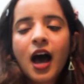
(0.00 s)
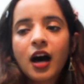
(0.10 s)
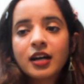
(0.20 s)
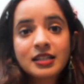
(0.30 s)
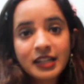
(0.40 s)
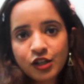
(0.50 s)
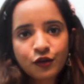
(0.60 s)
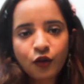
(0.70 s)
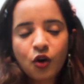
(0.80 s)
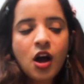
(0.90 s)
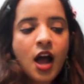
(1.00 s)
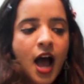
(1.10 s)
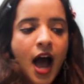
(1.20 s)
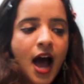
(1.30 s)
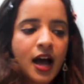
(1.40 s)
stage 4,
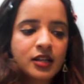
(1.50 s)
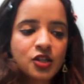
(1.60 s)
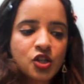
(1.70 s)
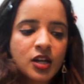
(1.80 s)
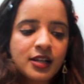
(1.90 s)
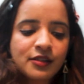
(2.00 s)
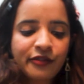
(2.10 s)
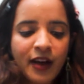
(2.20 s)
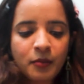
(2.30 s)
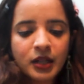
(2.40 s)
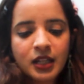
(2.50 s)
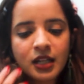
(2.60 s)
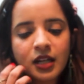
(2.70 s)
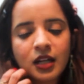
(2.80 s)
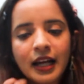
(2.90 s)
and she has a family,